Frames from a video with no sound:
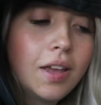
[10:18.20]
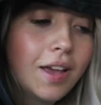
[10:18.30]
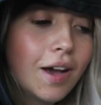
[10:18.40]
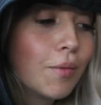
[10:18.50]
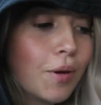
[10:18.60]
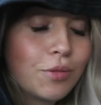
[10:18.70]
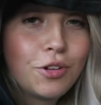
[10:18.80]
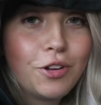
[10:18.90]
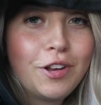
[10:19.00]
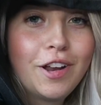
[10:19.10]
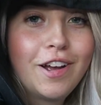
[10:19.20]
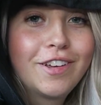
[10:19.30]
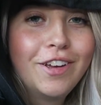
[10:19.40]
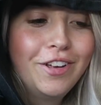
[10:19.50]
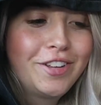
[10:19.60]
I'm absolutely
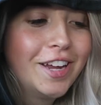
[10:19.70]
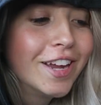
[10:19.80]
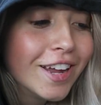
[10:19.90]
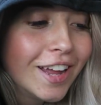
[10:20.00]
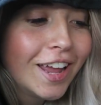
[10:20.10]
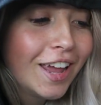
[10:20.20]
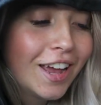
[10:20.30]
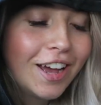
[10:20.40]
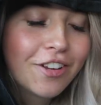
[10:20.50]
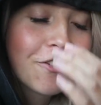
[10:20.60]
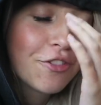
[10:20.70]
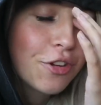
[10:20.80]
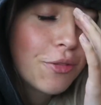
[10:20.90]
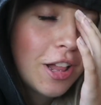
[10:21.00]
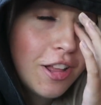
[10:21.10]
knackered. I don't
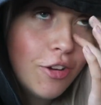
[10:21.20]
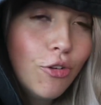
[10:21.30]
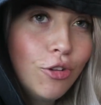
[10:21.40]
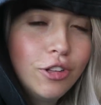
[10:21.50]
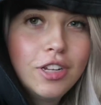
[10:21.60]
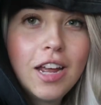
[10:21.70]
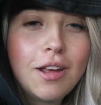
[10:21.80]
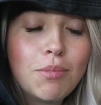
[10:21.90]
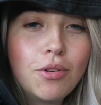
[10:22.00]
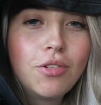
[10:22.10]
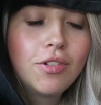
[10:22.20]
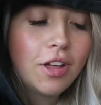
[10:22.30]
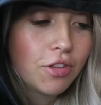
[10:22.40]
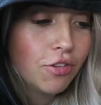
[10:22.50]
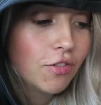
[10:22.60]
feel well at all today, but I
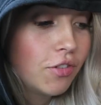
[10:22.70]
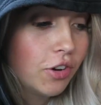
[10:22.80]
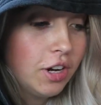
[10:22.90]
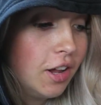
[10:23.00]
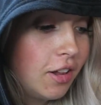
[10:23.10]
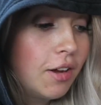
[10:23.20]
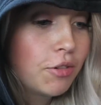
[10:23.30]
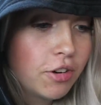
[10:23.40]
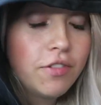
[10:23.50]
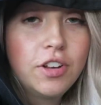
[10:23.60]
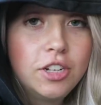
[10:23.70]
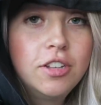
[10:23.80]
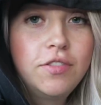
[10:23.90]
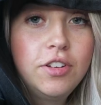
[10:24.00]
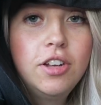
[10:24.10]
thought, fucking hell, I'm gonna finish
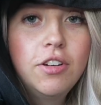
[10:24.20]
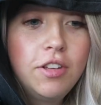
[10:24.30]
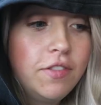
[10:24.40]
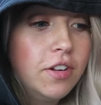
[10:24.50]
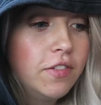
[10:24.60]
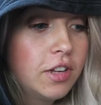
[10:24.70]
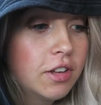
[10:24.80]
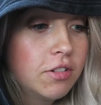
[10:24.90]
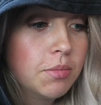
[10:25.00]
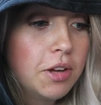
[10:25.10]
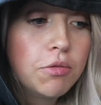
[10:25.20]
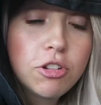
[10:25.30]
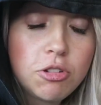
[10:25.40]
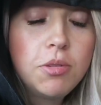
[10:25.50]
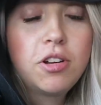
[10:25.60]
this video even if it kills me,
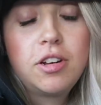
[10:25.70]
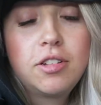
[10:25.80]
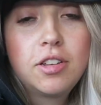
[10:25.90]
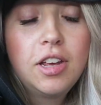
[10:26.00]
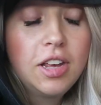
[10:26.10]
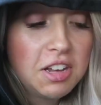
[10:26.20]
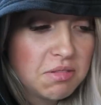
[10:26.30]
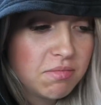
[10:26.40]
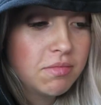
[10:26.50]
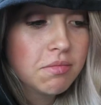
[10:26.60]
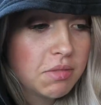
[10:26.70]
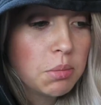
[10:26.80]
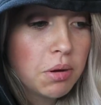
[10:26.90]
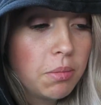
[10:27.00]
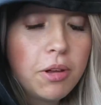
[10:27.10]
which, to be honest, it
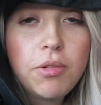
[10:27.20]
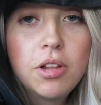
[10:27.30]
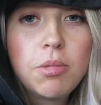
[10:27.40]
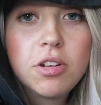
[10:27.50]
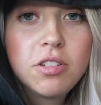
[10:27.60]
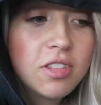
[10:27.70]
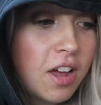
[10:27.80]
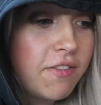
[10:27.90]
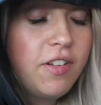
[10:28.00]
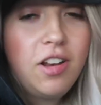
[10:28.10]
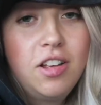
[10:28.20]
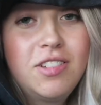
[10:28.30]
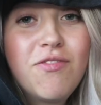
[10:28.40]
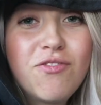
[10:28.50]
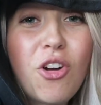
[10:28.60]
probably will, because that filler
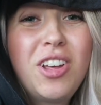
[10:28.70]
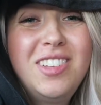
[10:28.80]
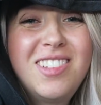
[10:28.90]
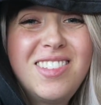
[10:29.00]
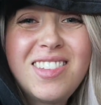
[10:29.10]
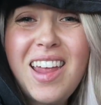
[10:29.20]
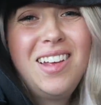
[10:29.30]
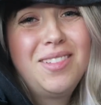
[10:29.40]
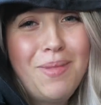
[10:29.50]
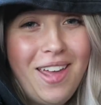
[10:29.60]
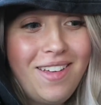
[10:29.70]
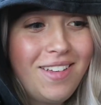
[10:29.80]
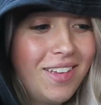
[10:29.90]
fucking stinks, mate.